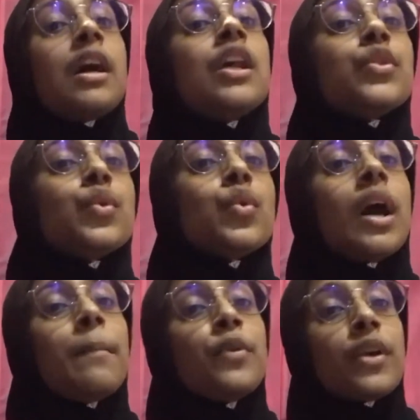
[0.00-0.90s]
Tunku
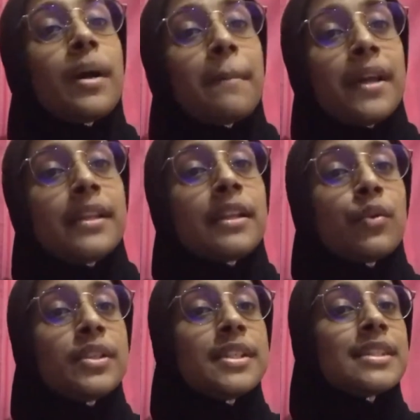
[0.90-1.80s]
Abdul Rahman,
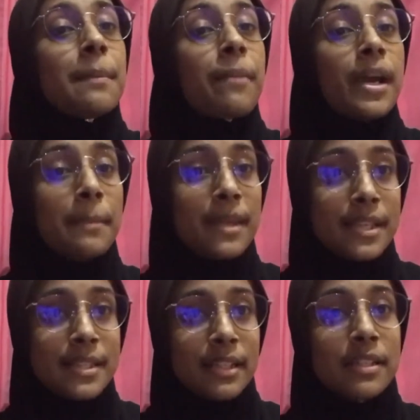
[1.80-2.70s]
which is the Prime
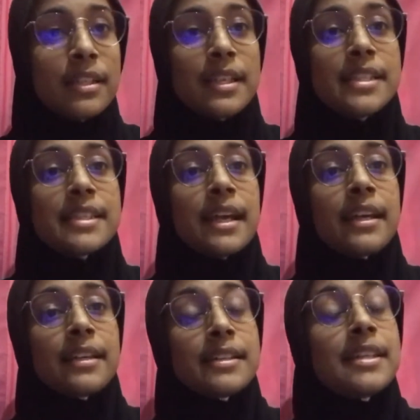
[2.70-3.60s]
Minister,
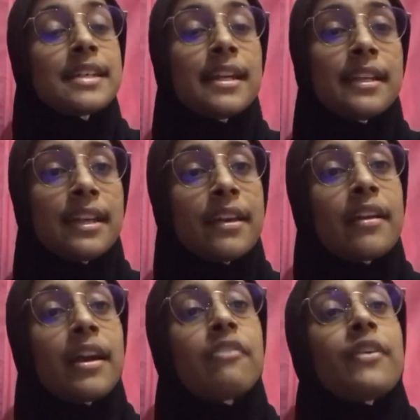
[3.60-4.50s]
designate
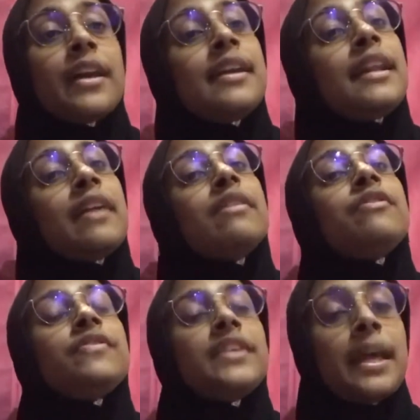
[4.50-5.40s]
arrived at
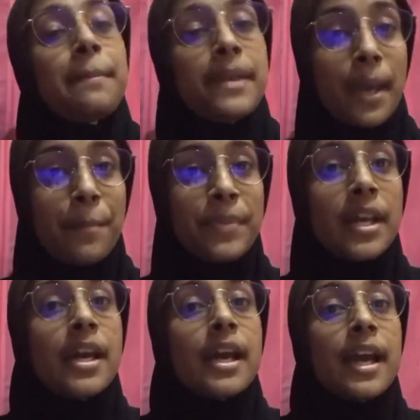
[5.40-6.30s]
11:58 p.m.
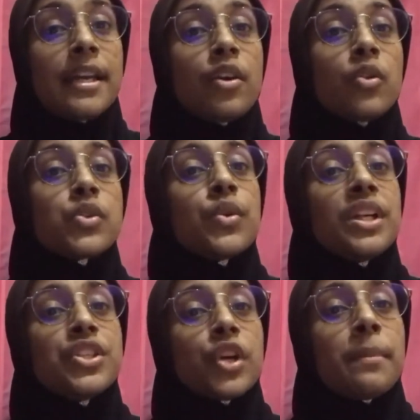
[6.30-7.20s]
and also he
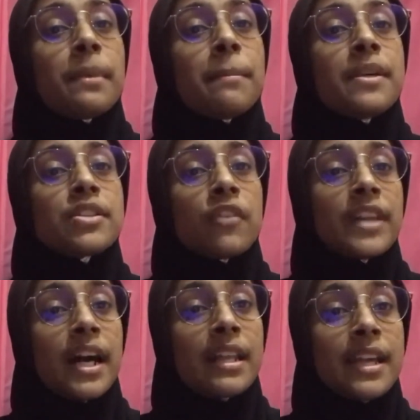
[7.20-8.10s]
joined members of the
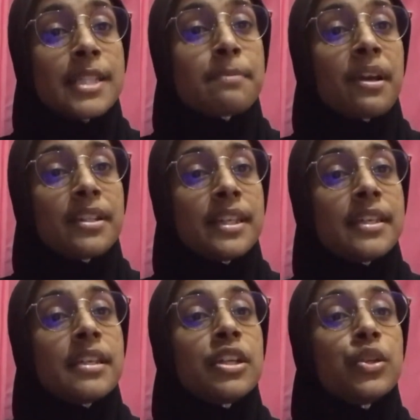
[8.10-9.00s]
Alliance Party
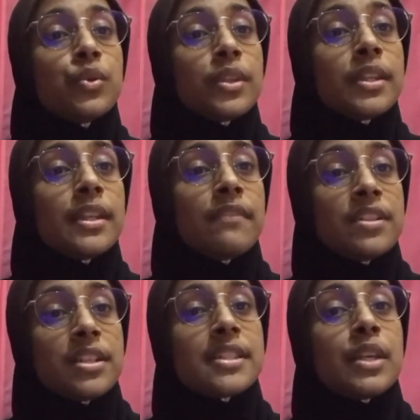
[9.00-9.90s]
youth
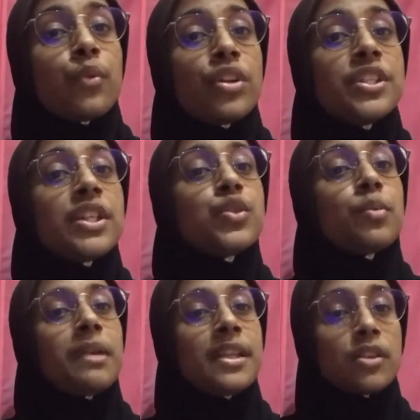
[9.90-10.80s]
divisions in watching 2
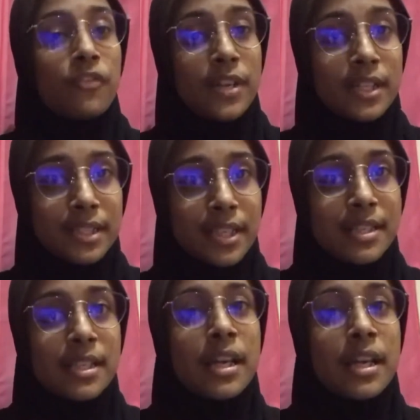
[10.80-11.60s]
minutes of darkness.